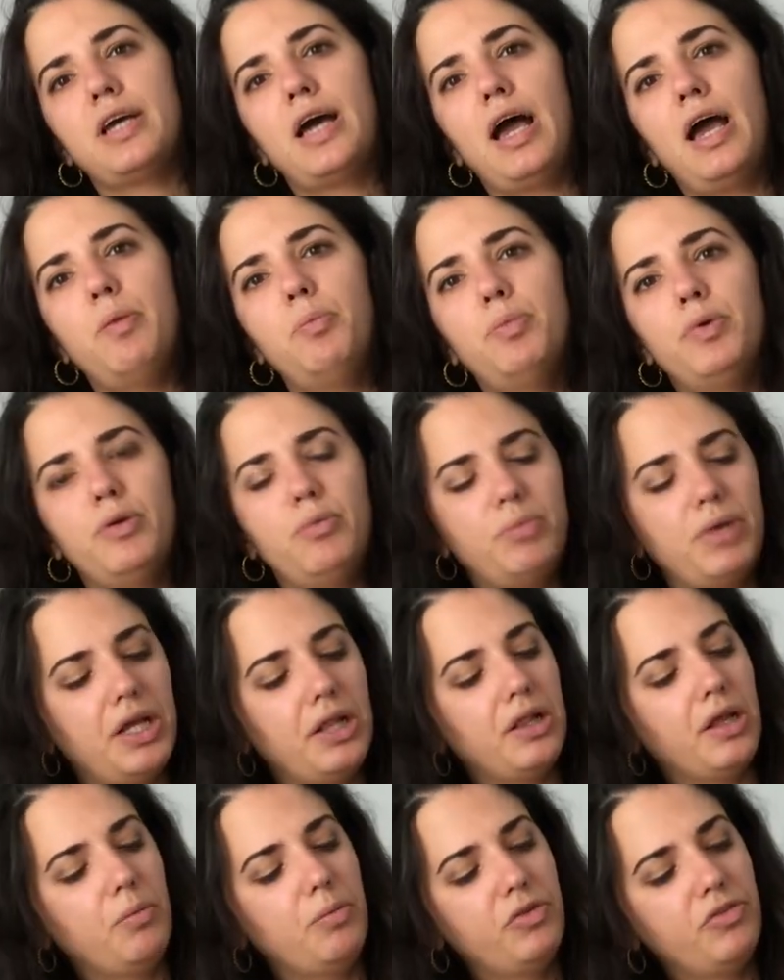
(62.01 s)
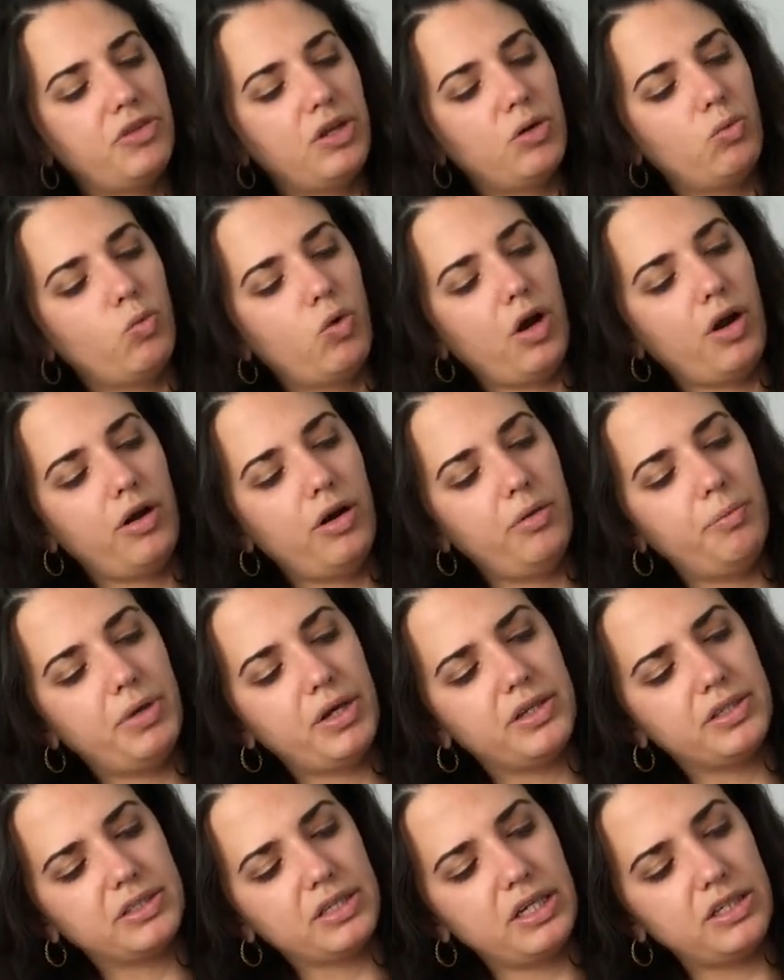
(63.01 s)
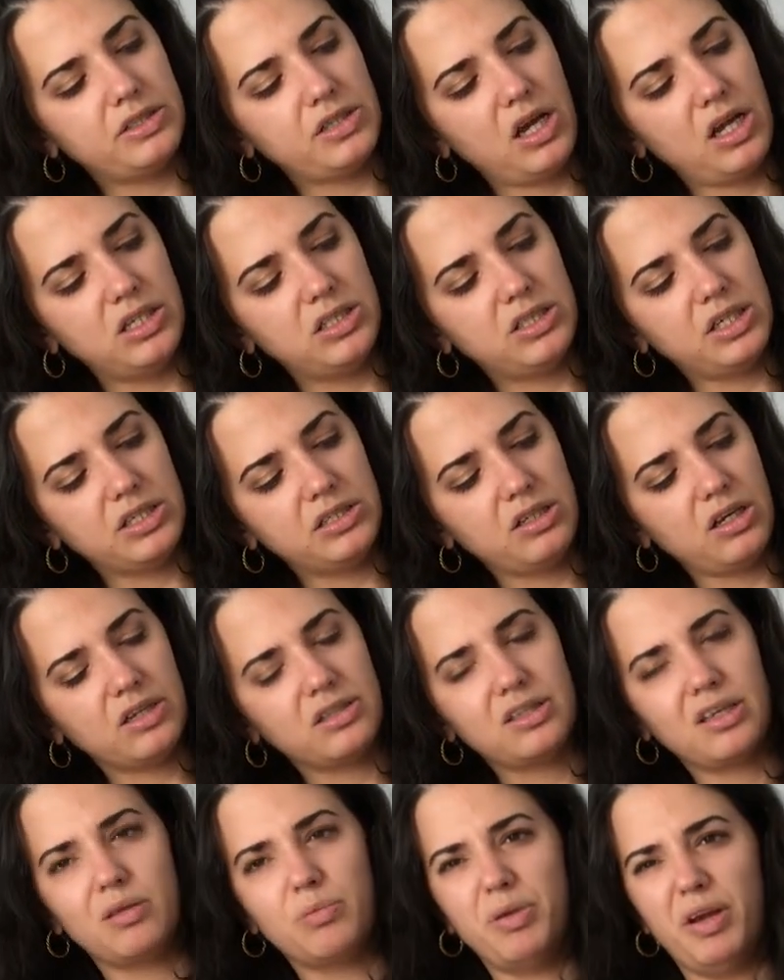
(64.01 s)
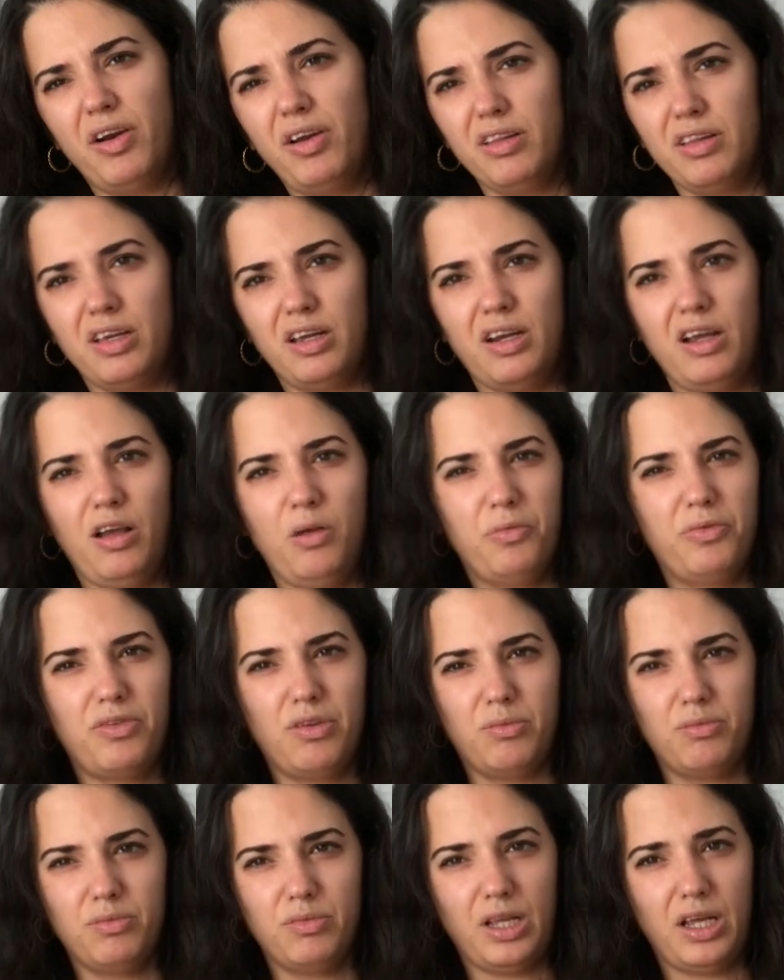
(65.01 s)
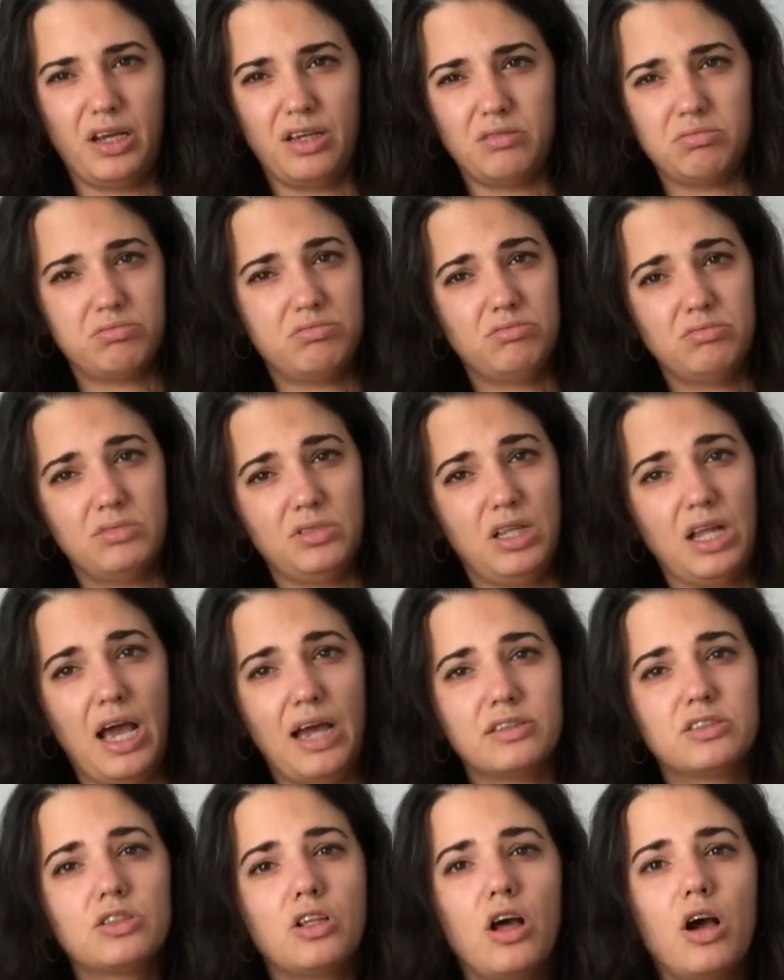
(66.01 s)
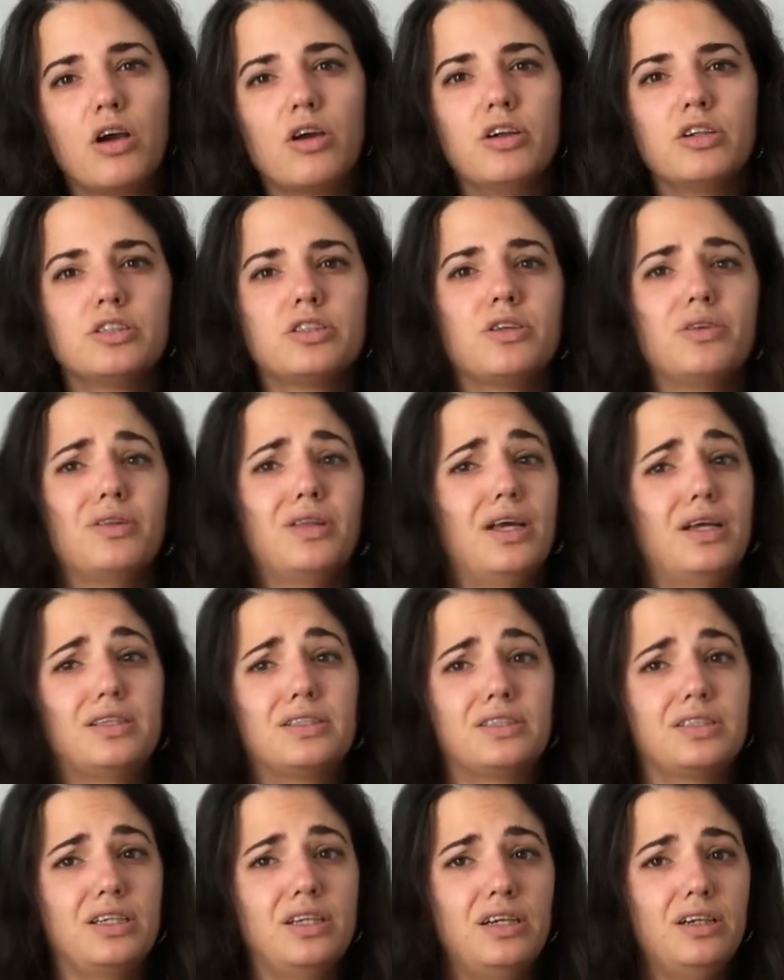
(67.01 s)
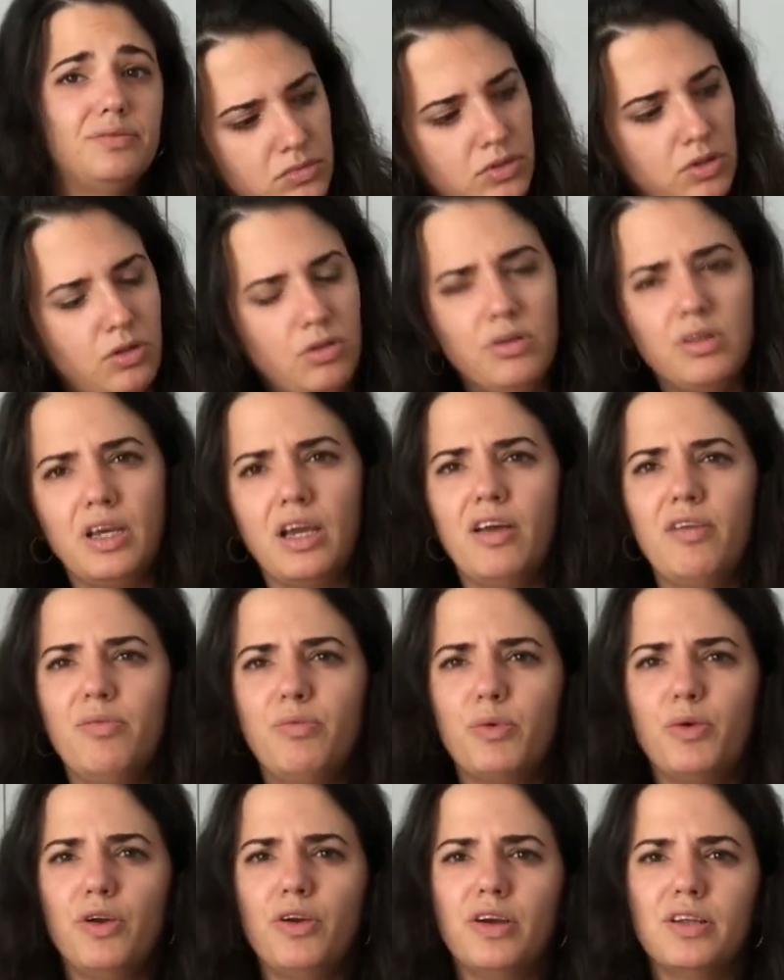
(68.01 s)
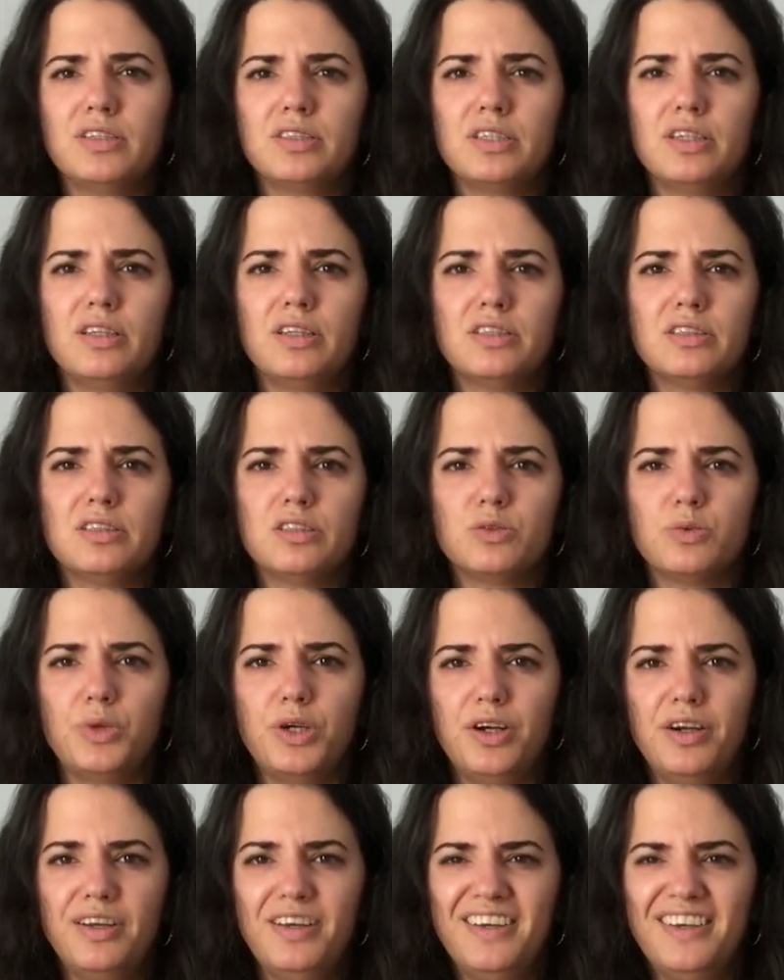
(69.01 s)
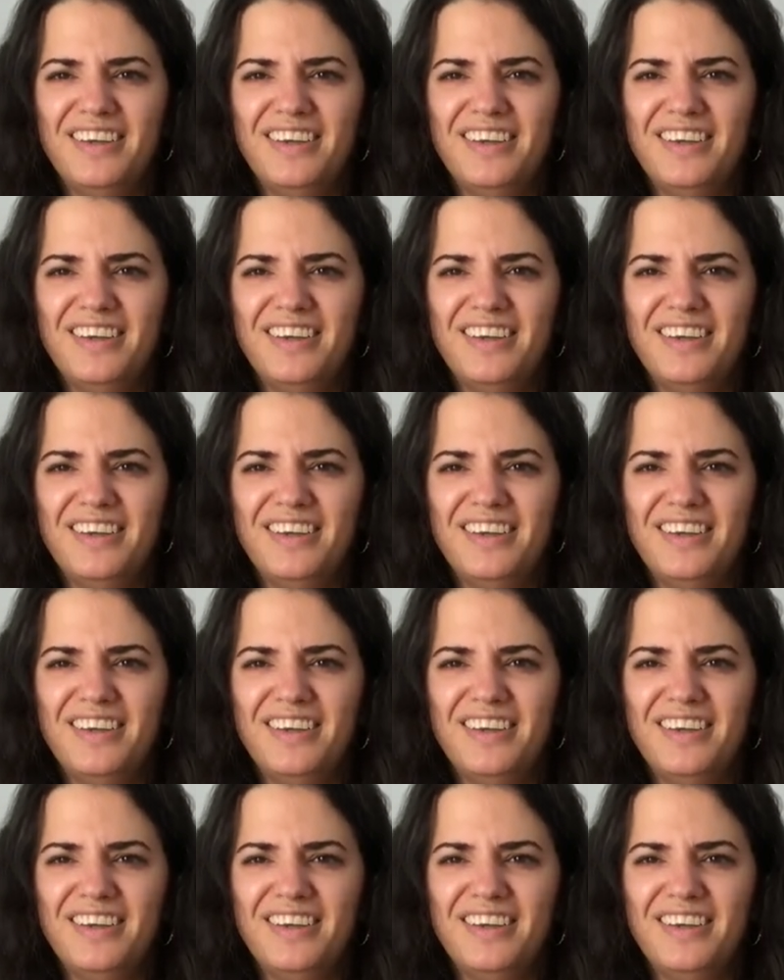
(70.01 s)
I put my lemons in water because I saw on TikTok that apparently it helps them like last longer. So let's see. Ooh, they have bouillon. See, this is weird.